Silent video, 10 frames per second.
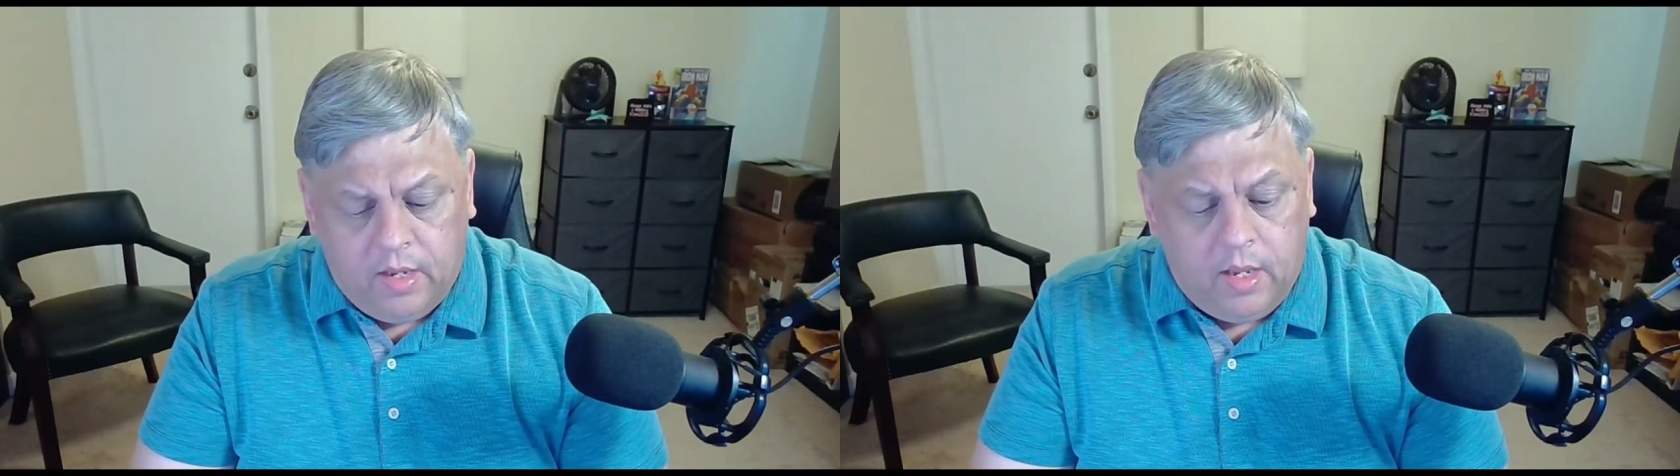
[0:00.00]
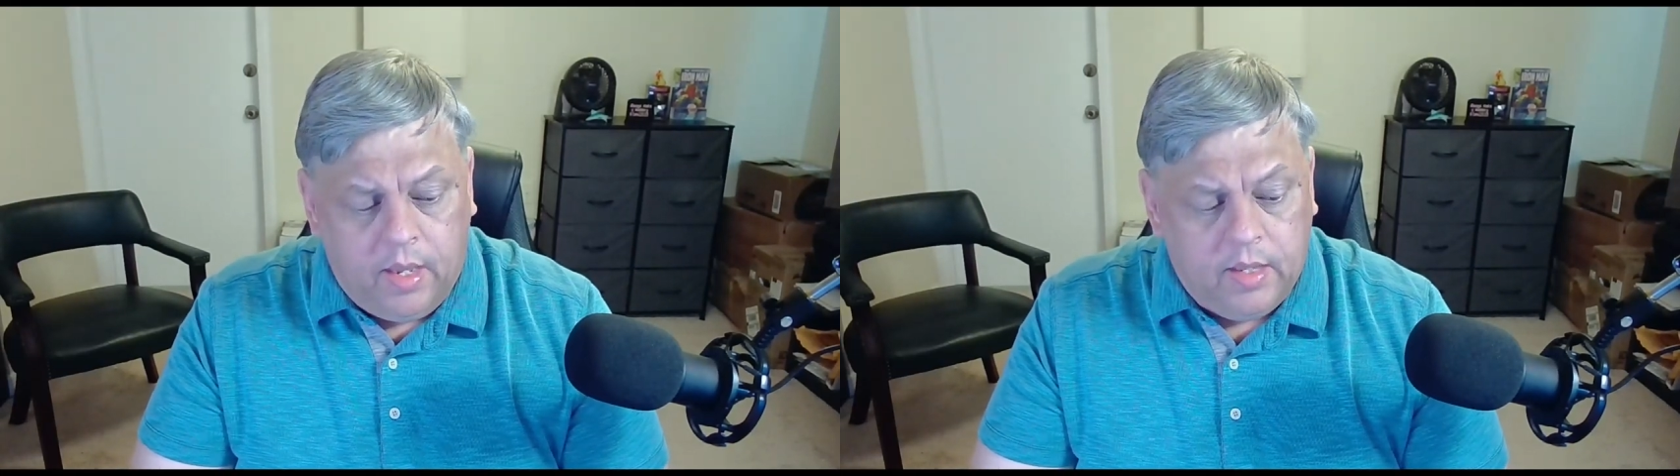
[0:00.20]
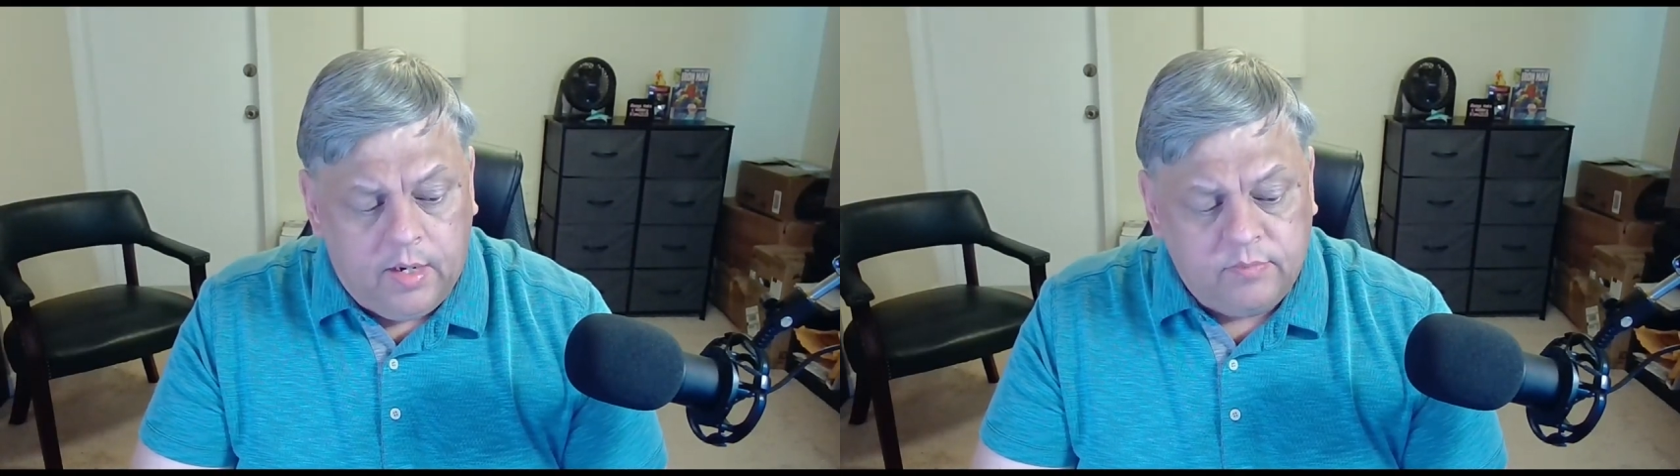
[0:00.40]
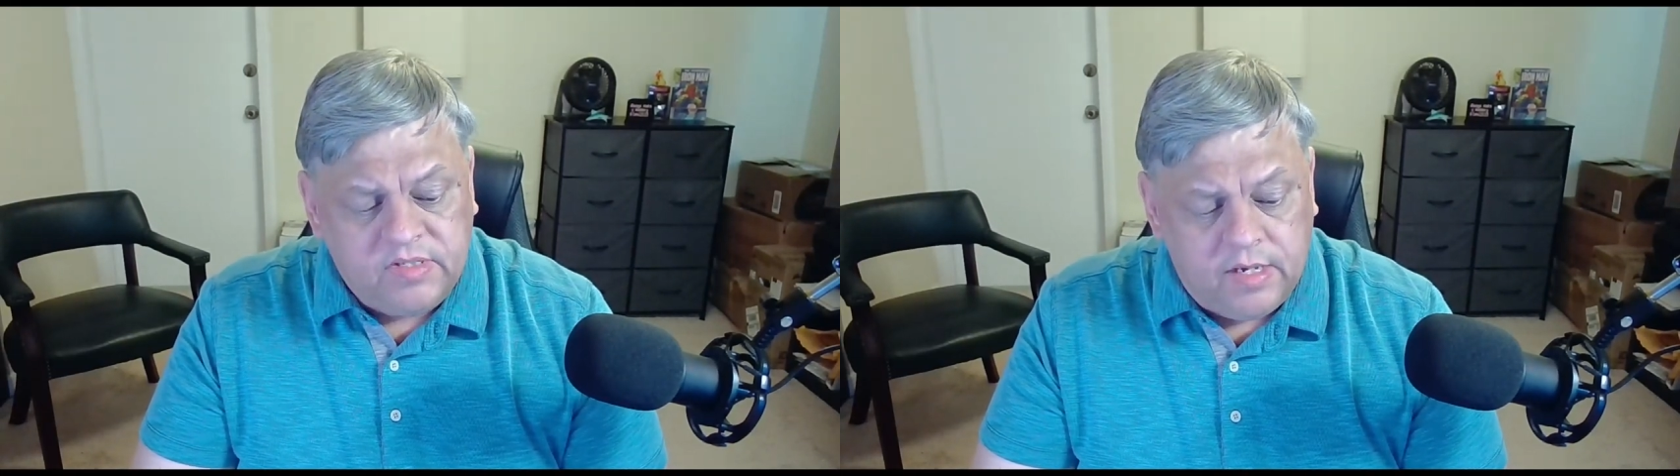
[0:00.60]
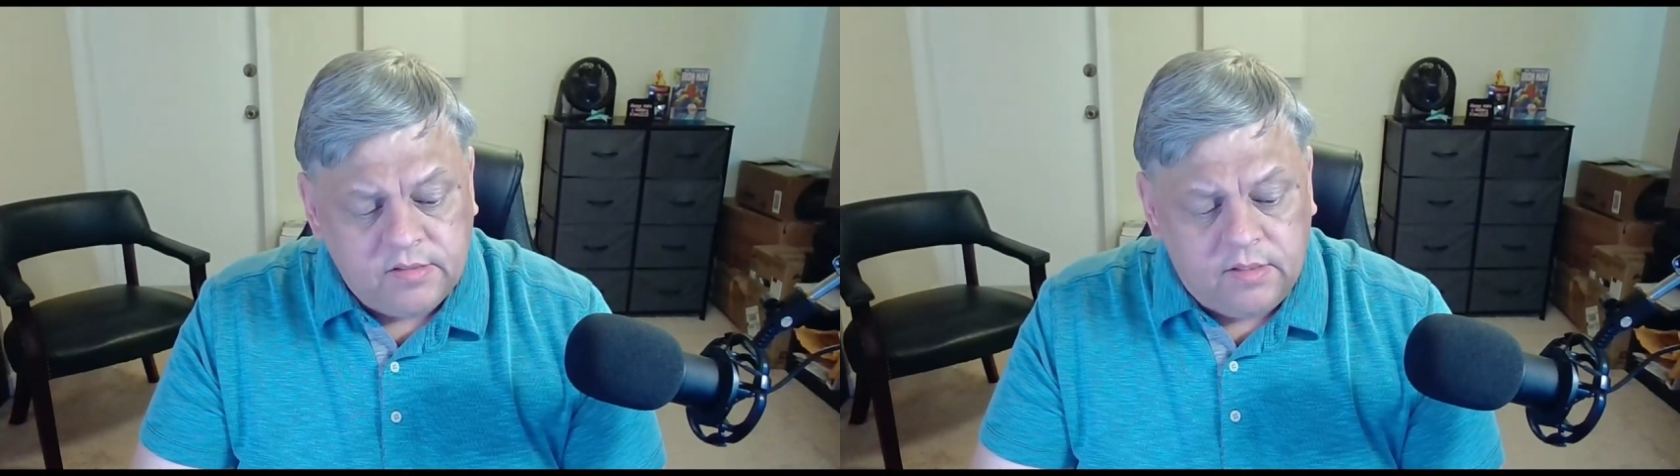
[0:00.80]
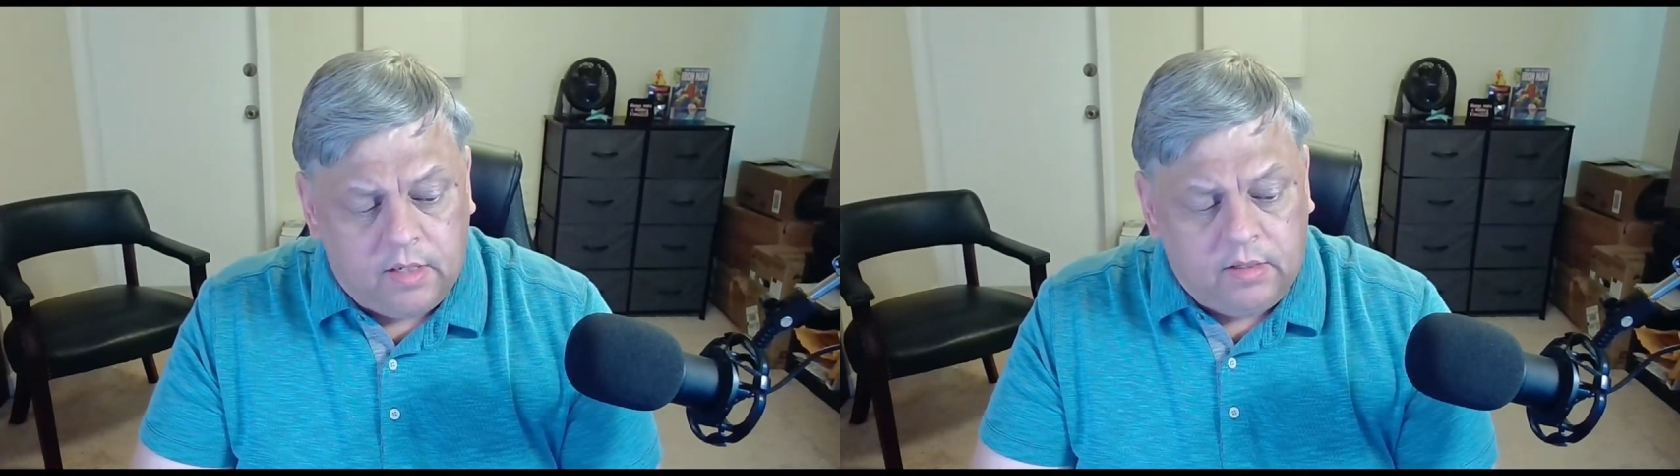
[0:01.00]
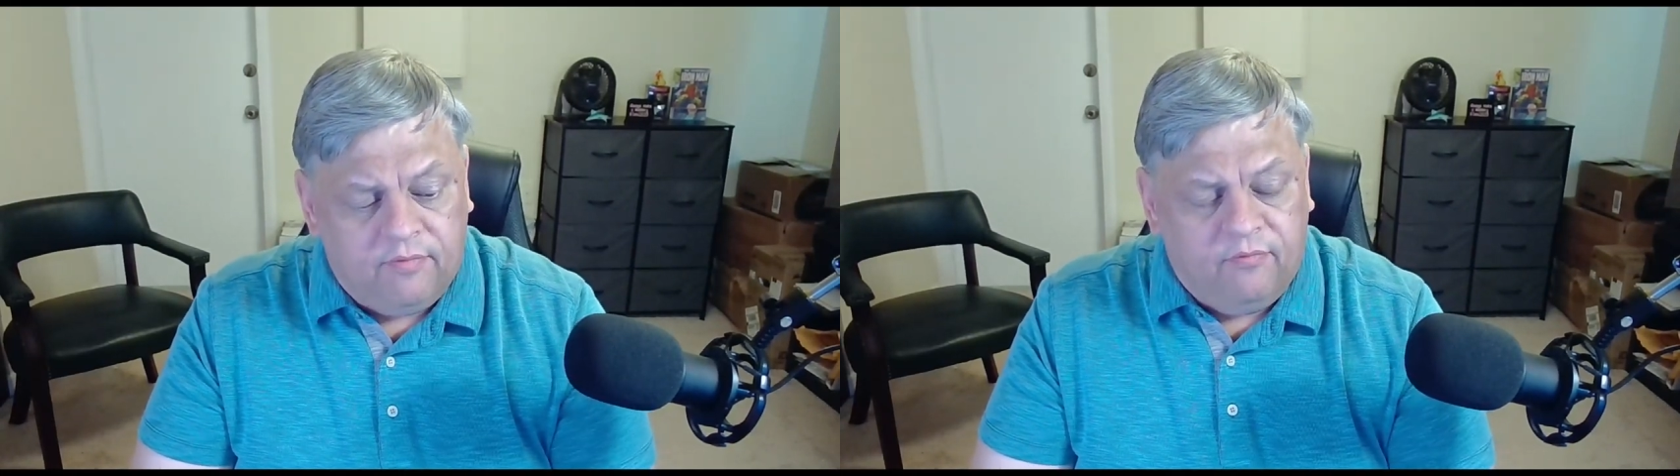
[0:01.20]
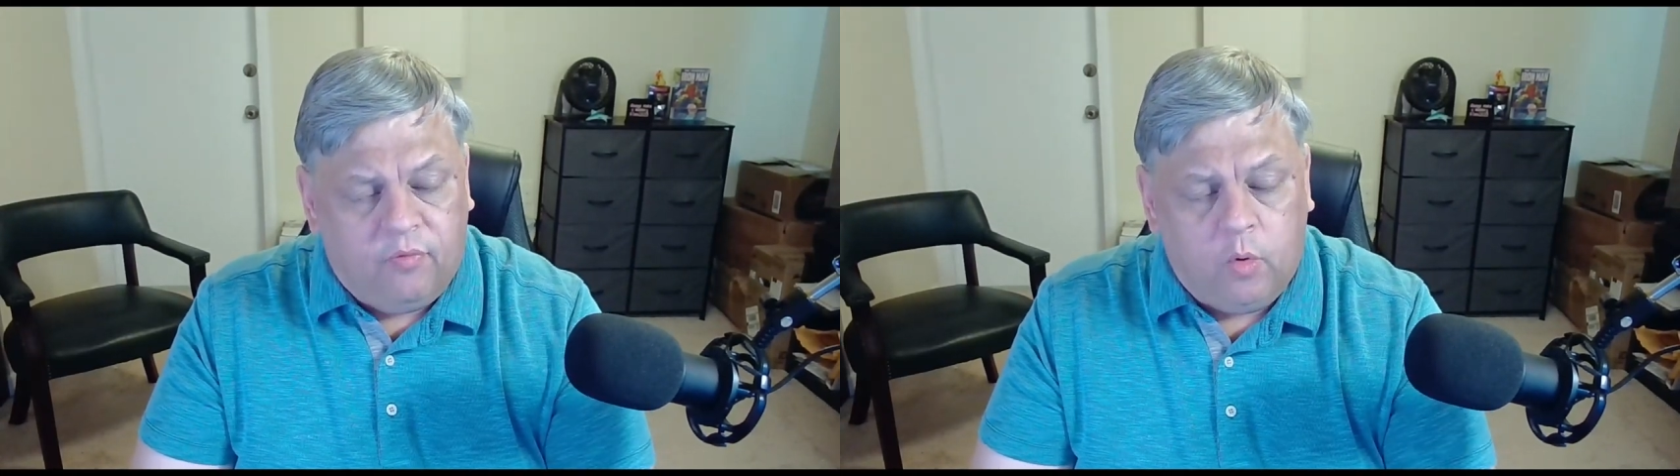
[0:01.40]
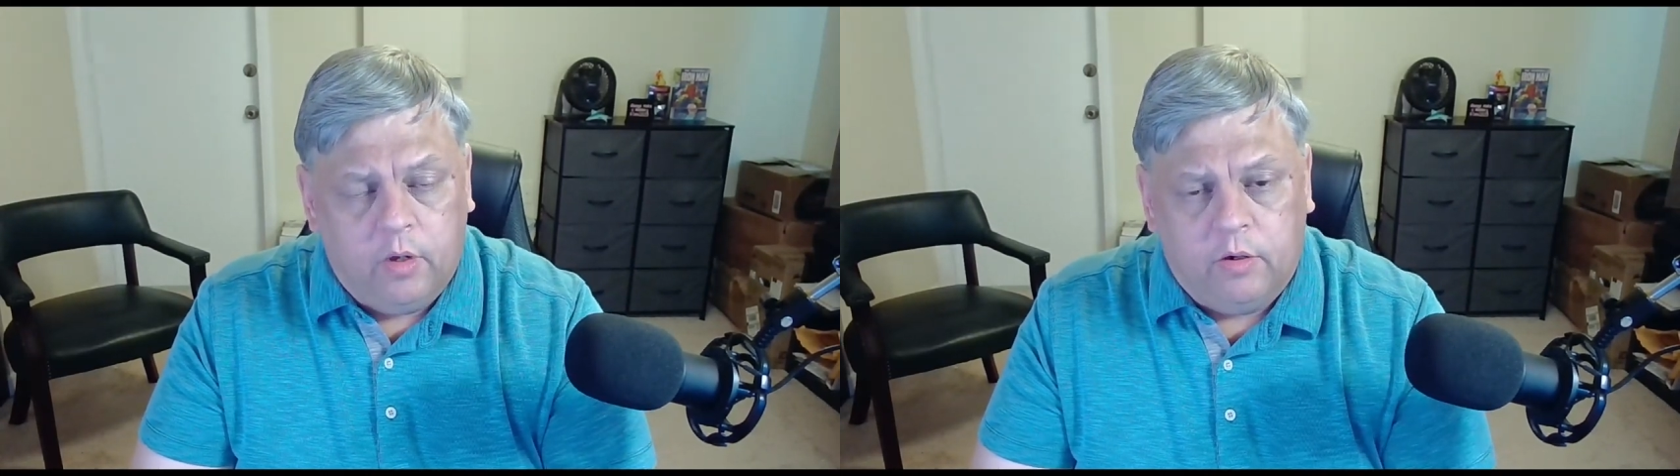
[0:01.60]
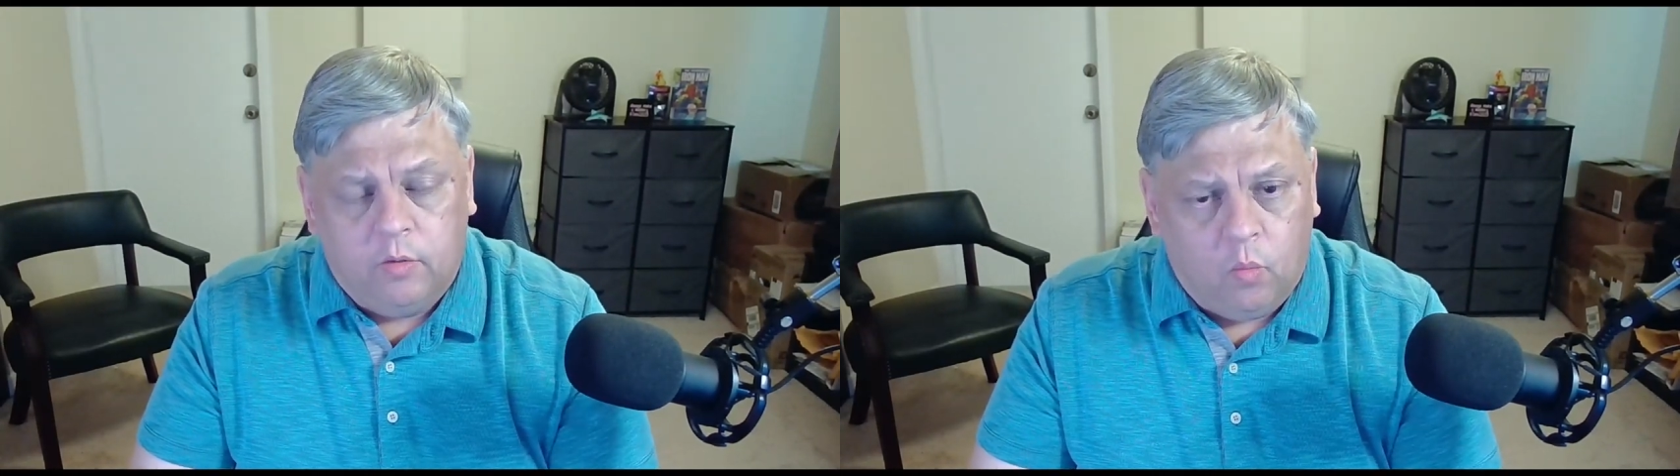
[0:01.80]
and I'm testing the
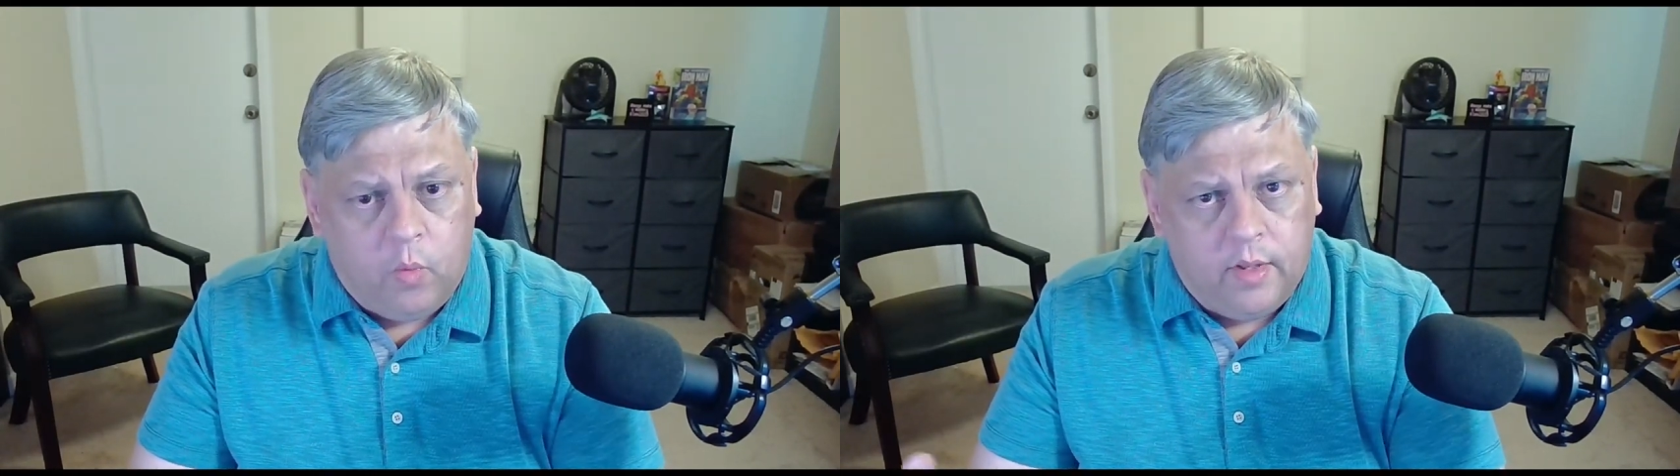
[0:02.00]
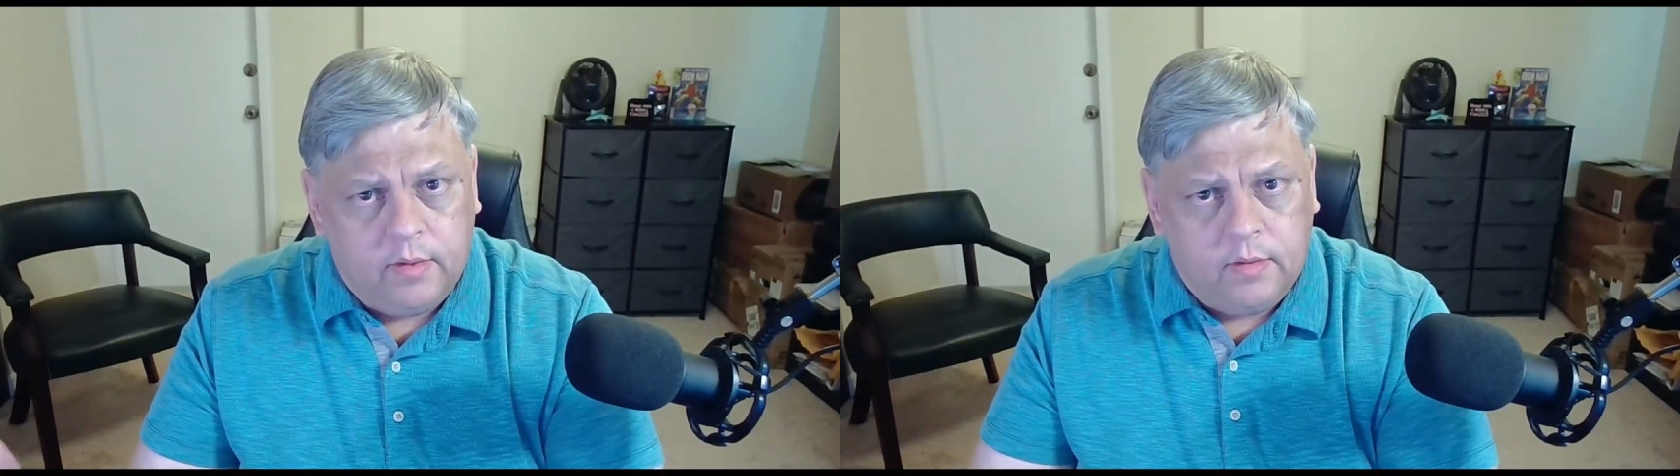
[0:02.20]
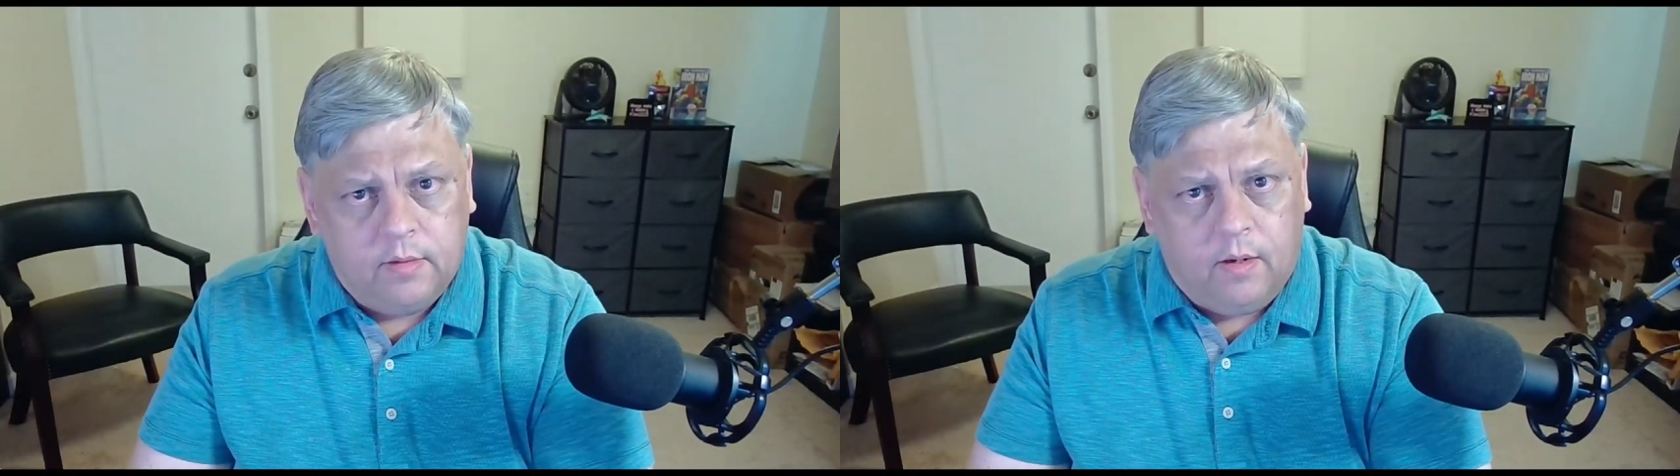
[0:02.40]
11400 with